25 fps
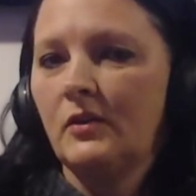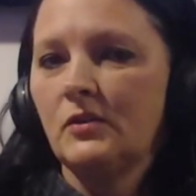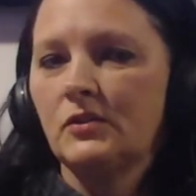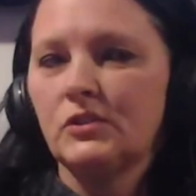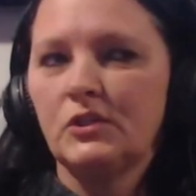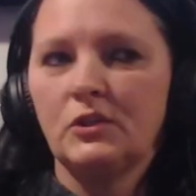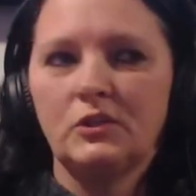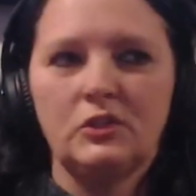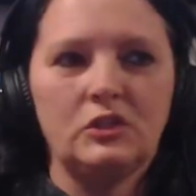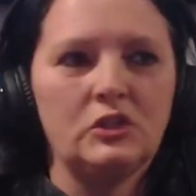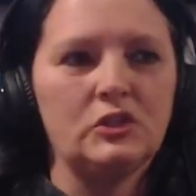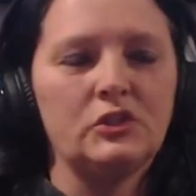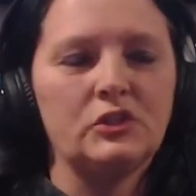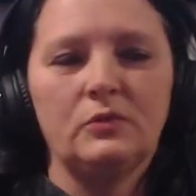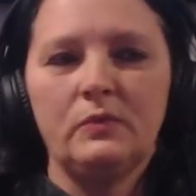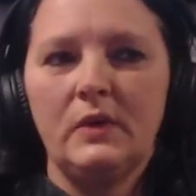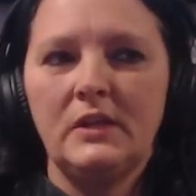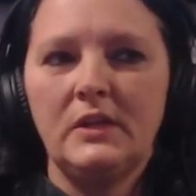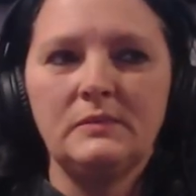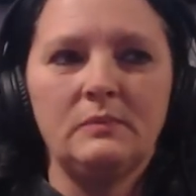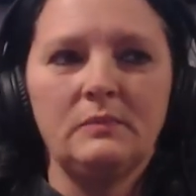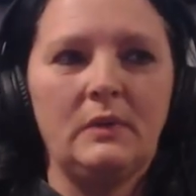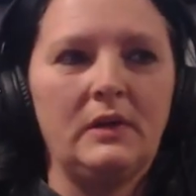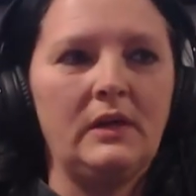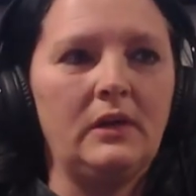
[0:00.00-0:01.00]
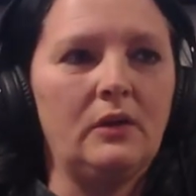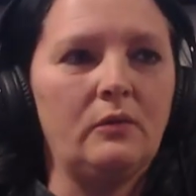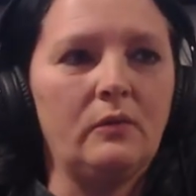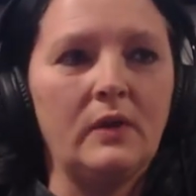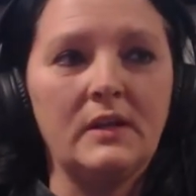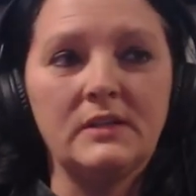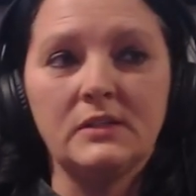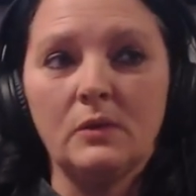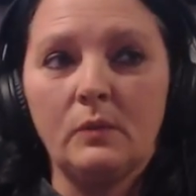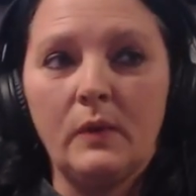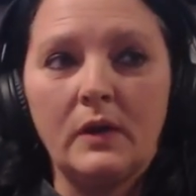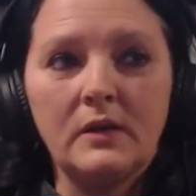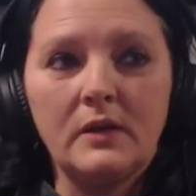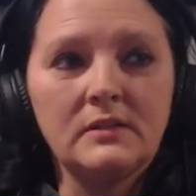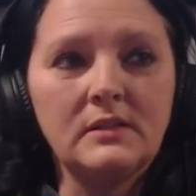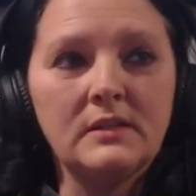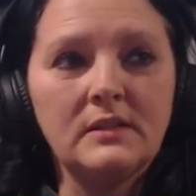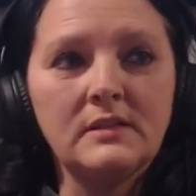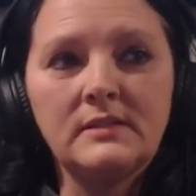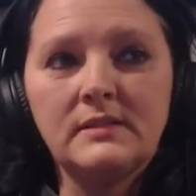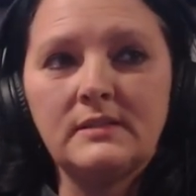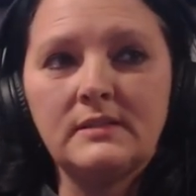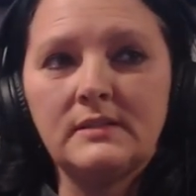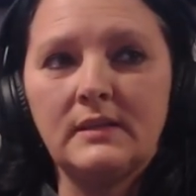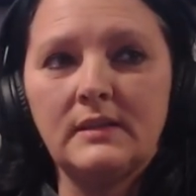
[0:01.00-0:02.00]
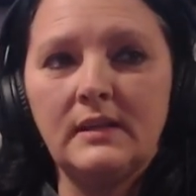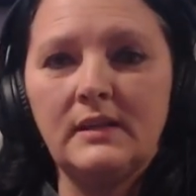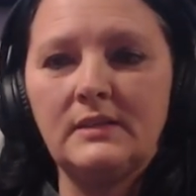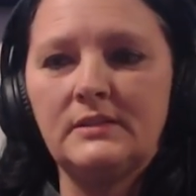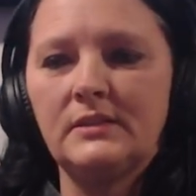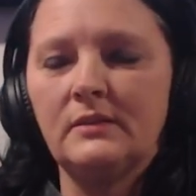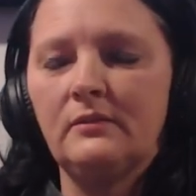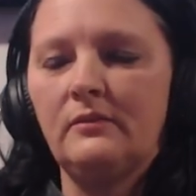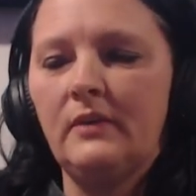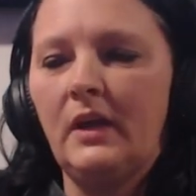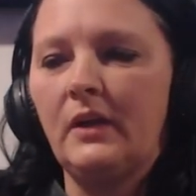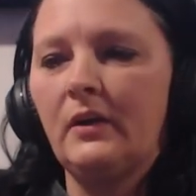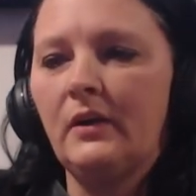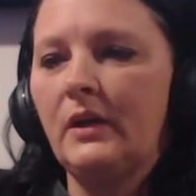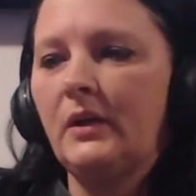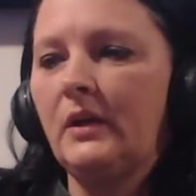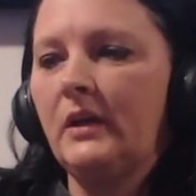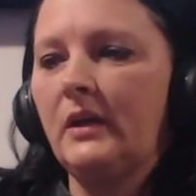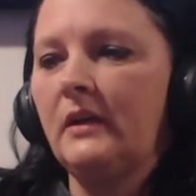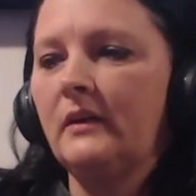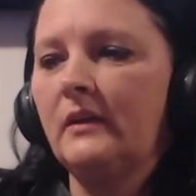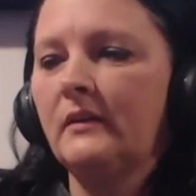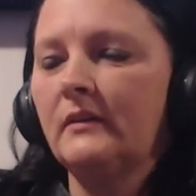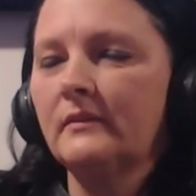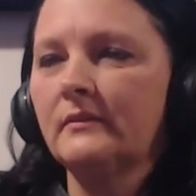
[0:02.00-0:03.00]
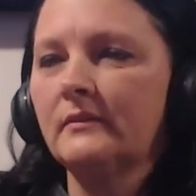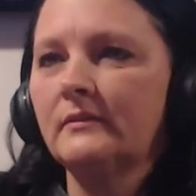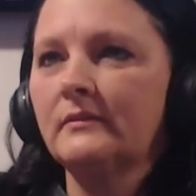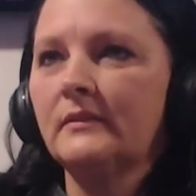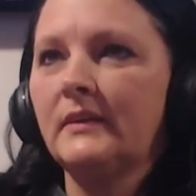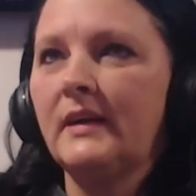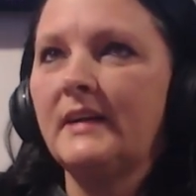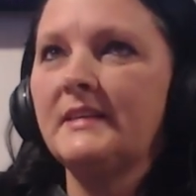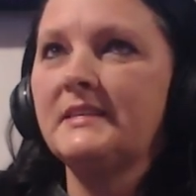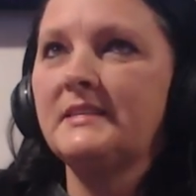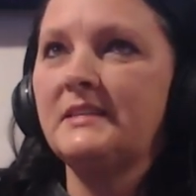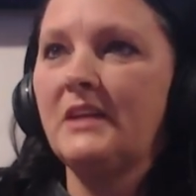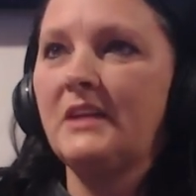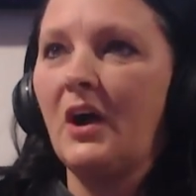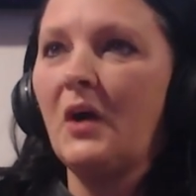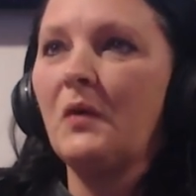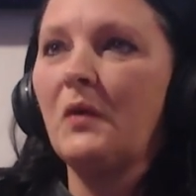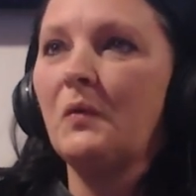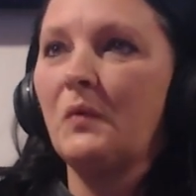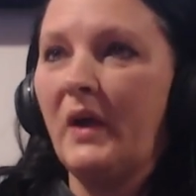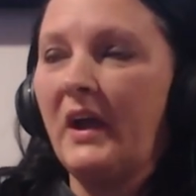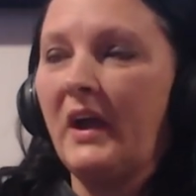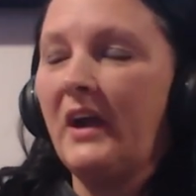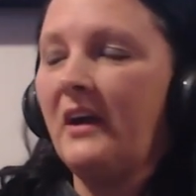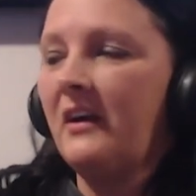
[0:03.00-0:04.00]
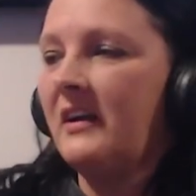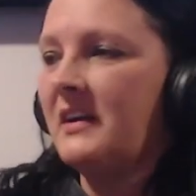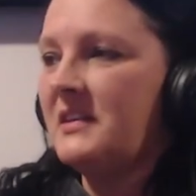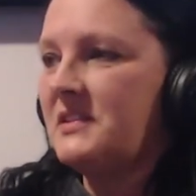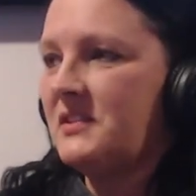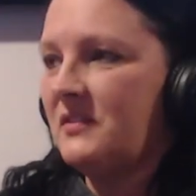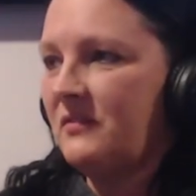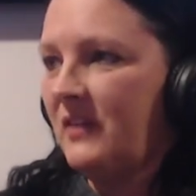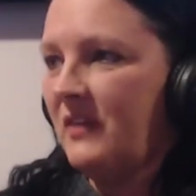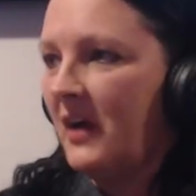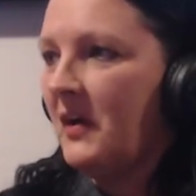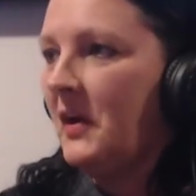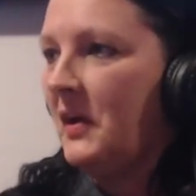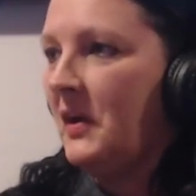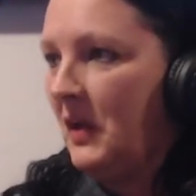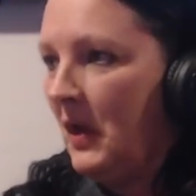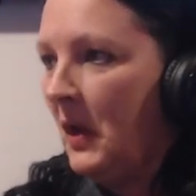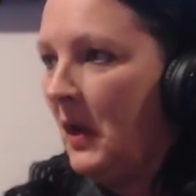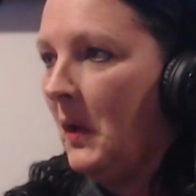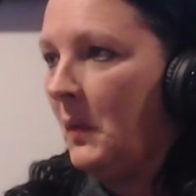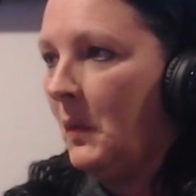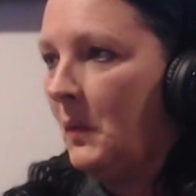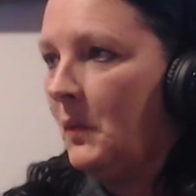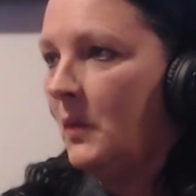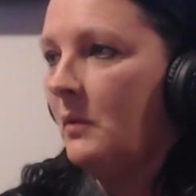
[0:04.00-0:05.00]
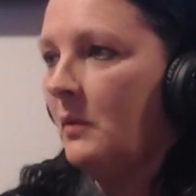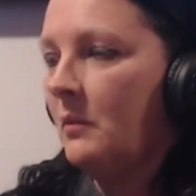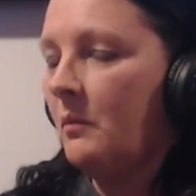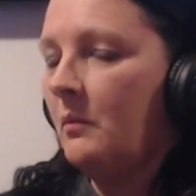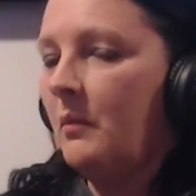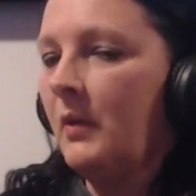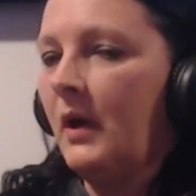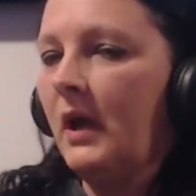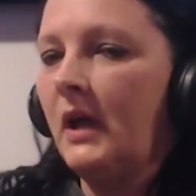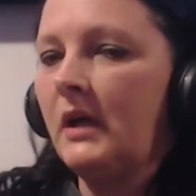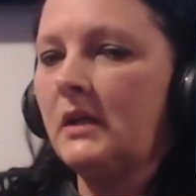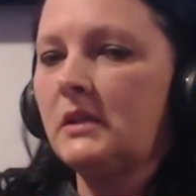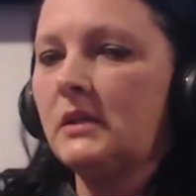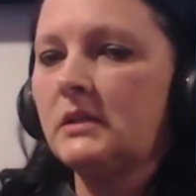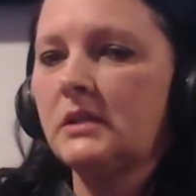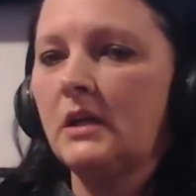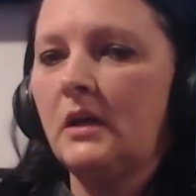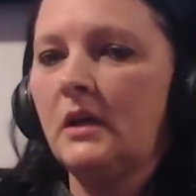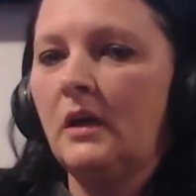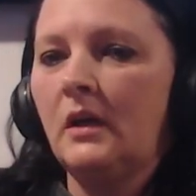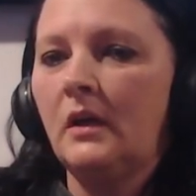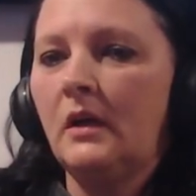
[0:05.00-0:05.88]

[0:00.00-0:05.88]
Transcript: to just to raise money to raise awareness. It's a very, it's not rare. It's very known, but